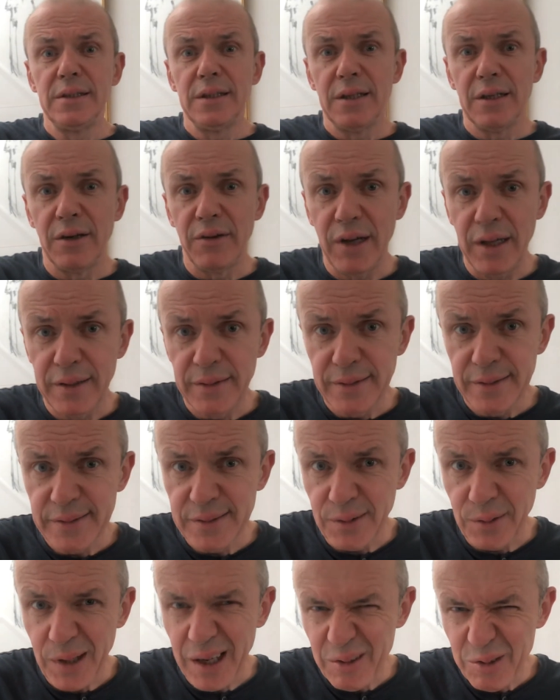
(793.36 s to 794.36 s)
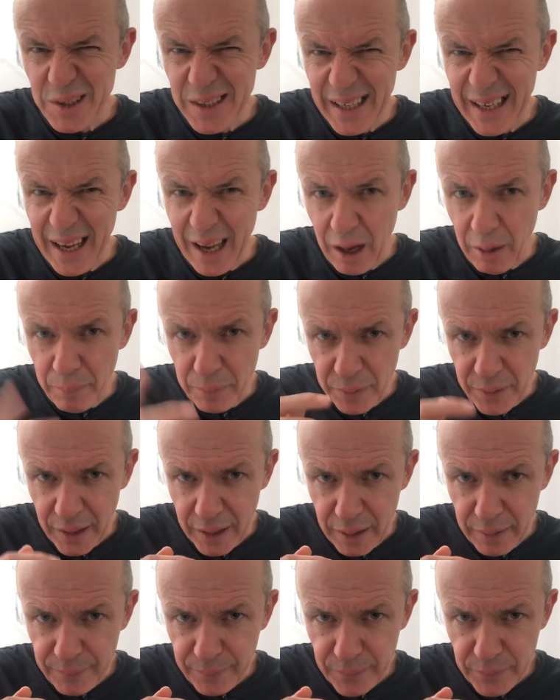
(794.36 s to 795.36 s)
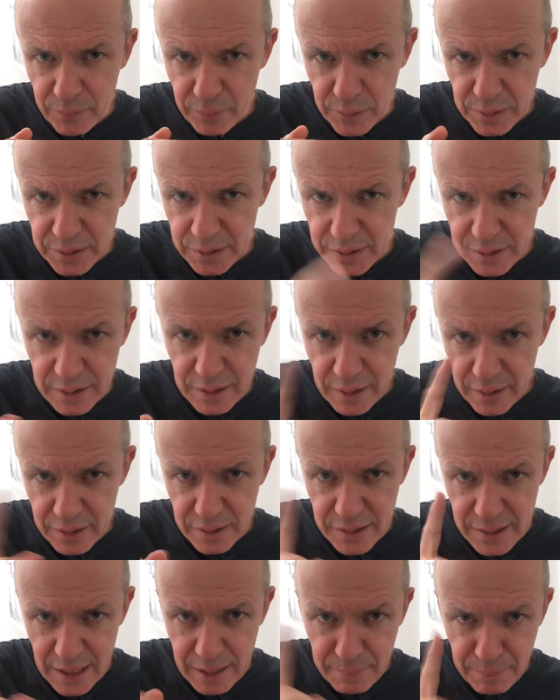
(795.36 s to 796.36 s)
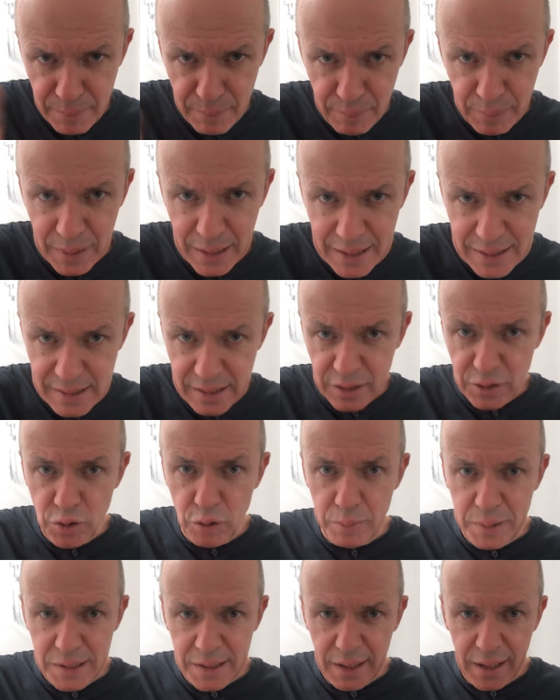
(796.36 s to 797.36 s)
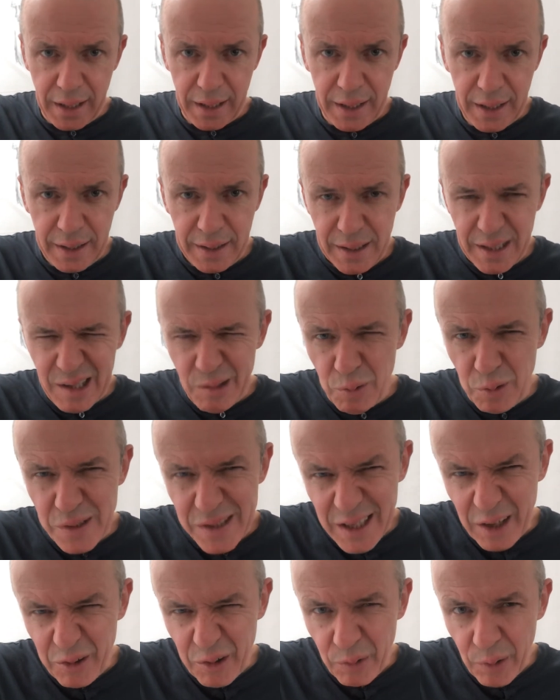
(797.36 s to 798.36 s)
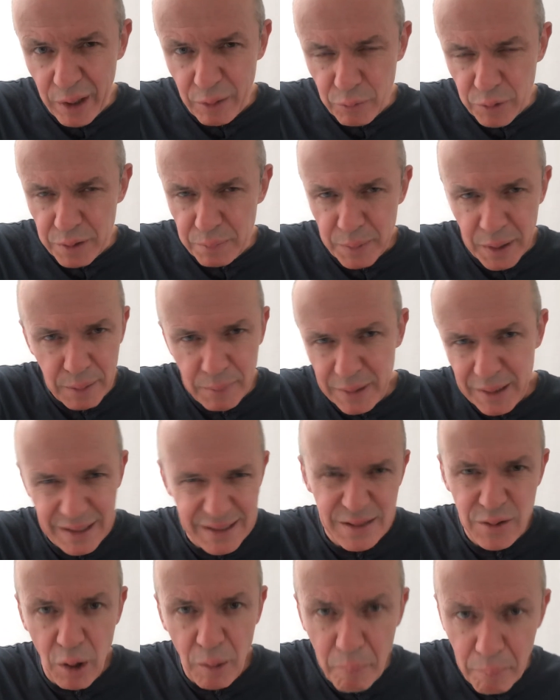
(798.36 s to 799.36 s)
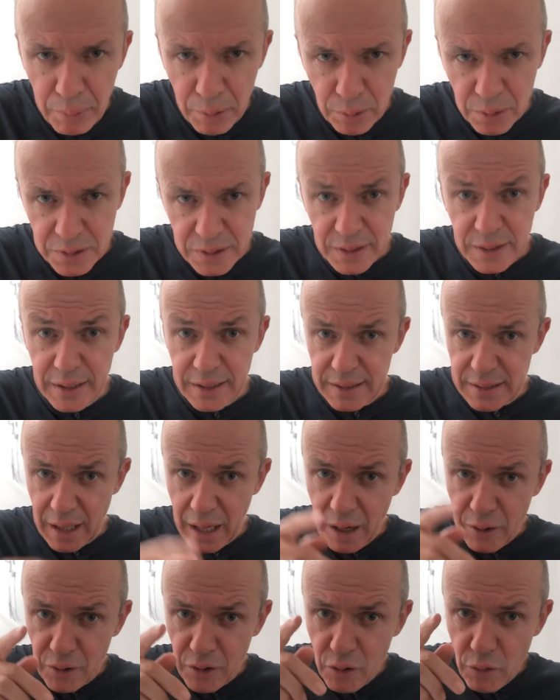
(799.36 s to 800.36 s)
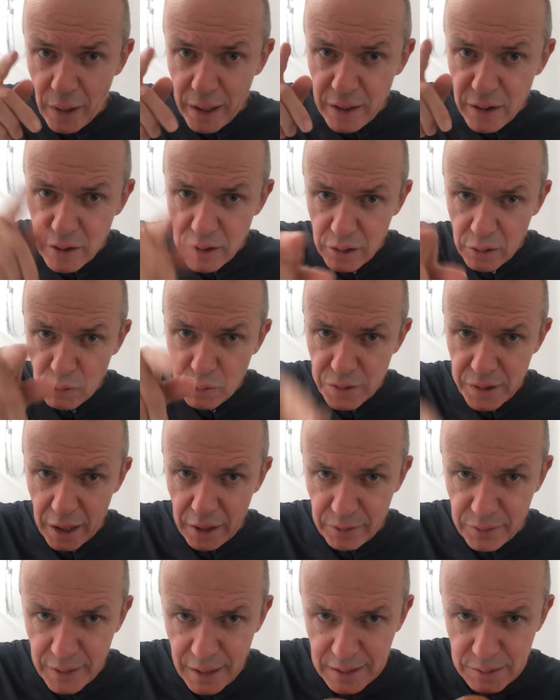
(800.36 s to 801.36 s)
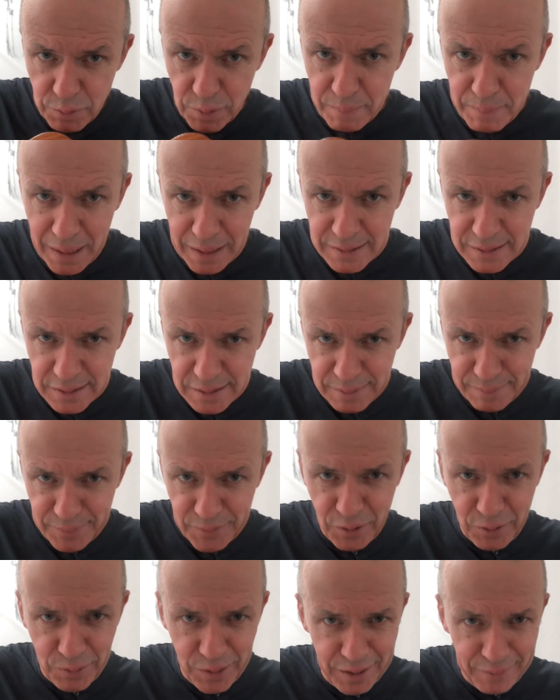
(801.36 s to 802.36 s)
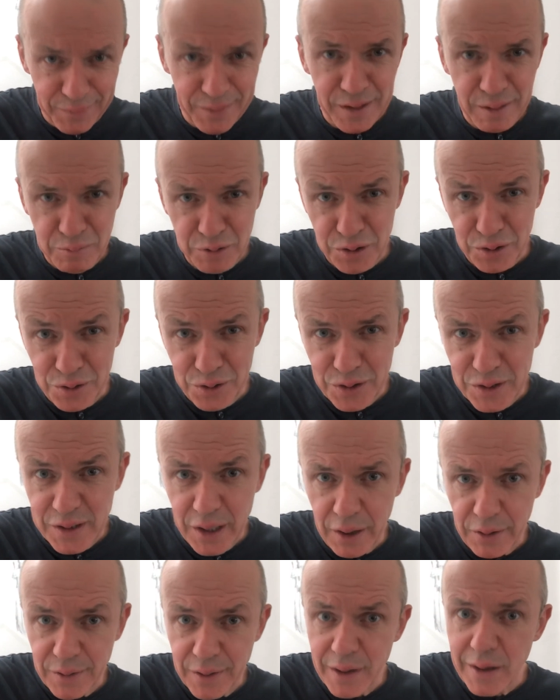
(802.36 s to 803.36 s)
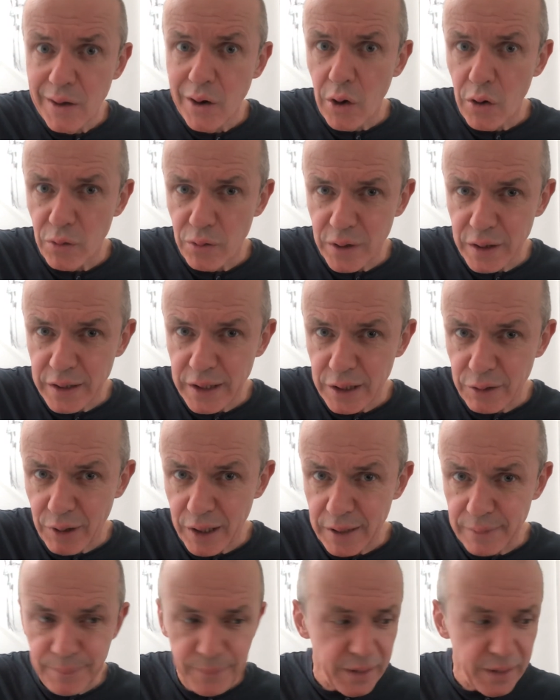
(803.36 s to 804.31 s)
All right, so I'll sing it up there, which is the same place that you'll be singing it. Won't sound great with me, but that's not important. It's how great you sound. That's what matters. All right, and I'm sure you sound really great.